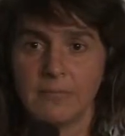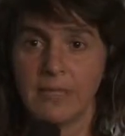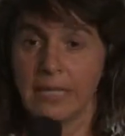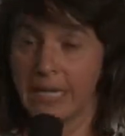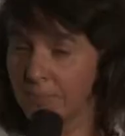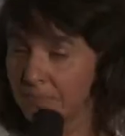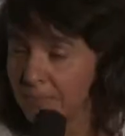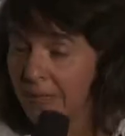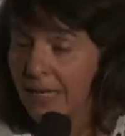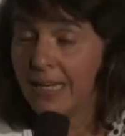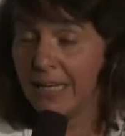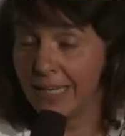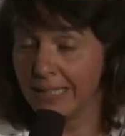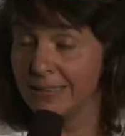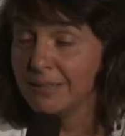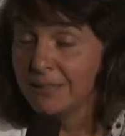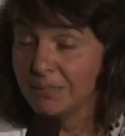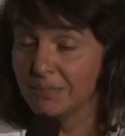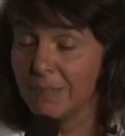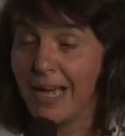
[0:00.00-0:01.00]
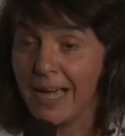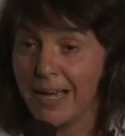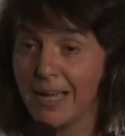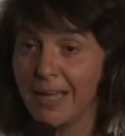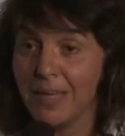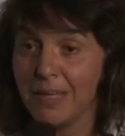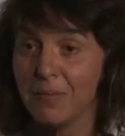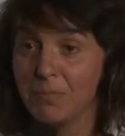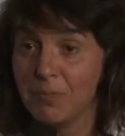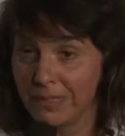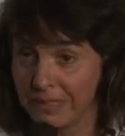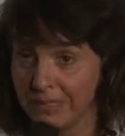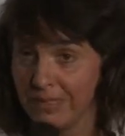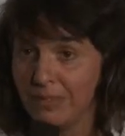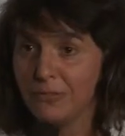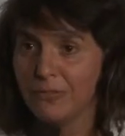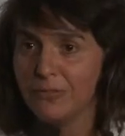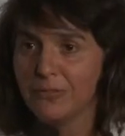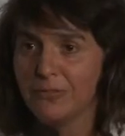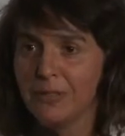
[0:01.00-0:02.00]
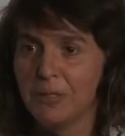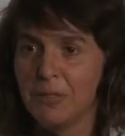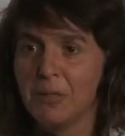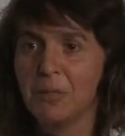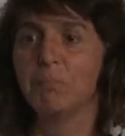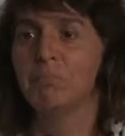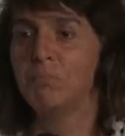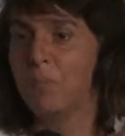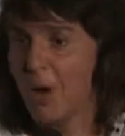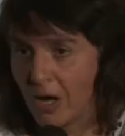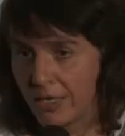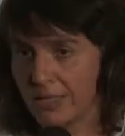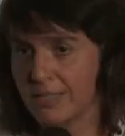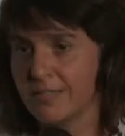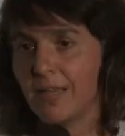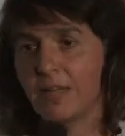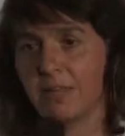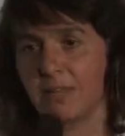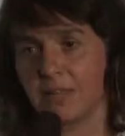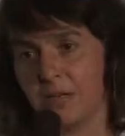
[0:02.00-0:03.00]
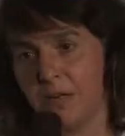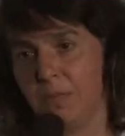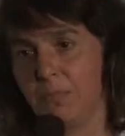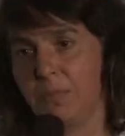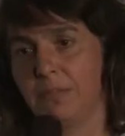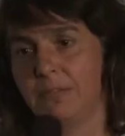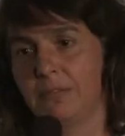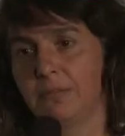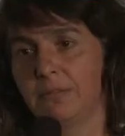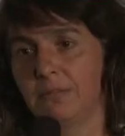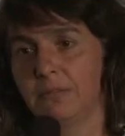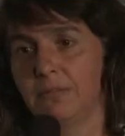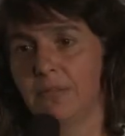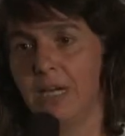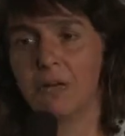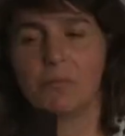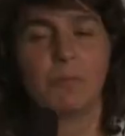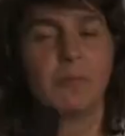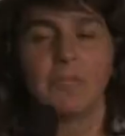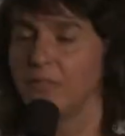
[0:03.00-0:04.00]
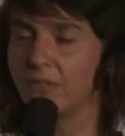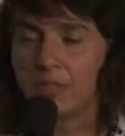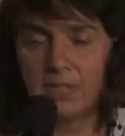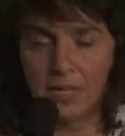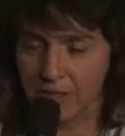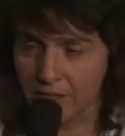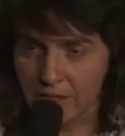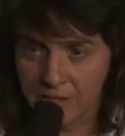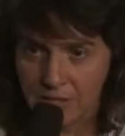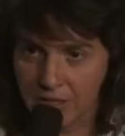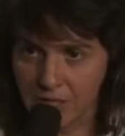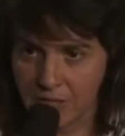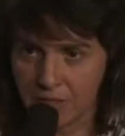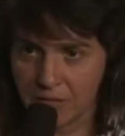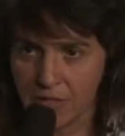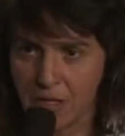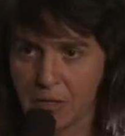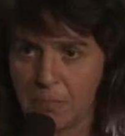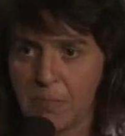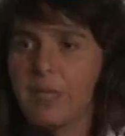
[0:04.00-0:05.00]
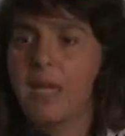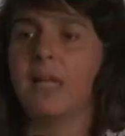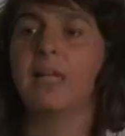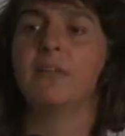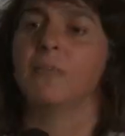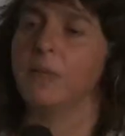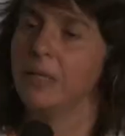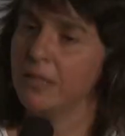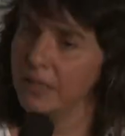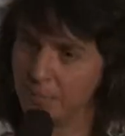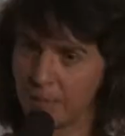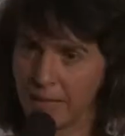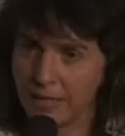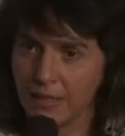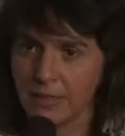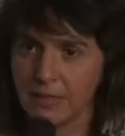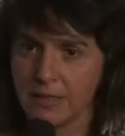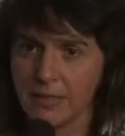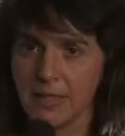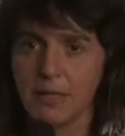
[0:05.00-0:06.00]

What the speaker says: In my belief, body psychotherapy. I don't believe in any other psychotherapy, and I've been in many.